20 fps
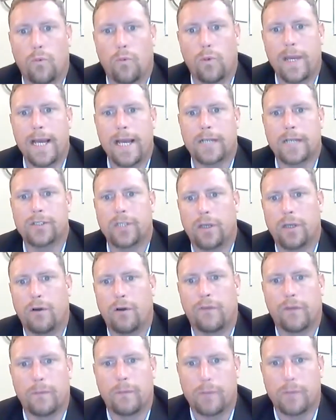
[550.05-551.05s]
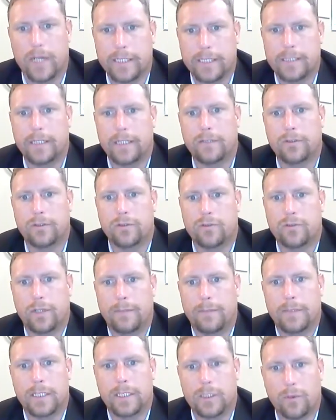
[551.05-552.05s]
we actually go from residential
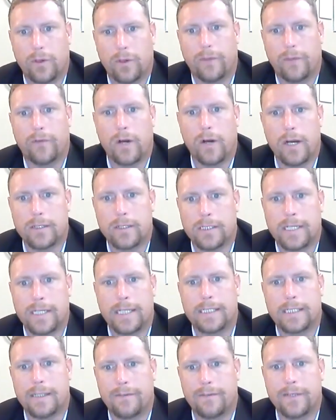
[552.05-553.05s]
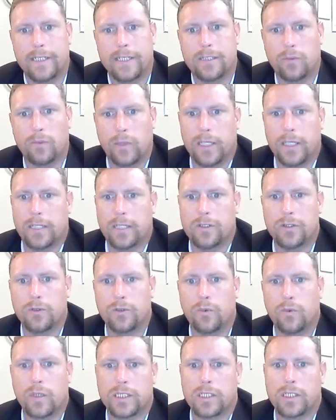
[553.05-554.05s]
treatment 24 hours a day, 7 days a week,
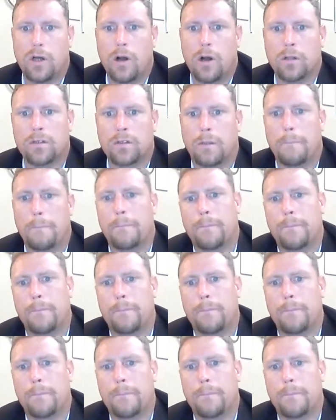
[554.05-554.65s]
to what's called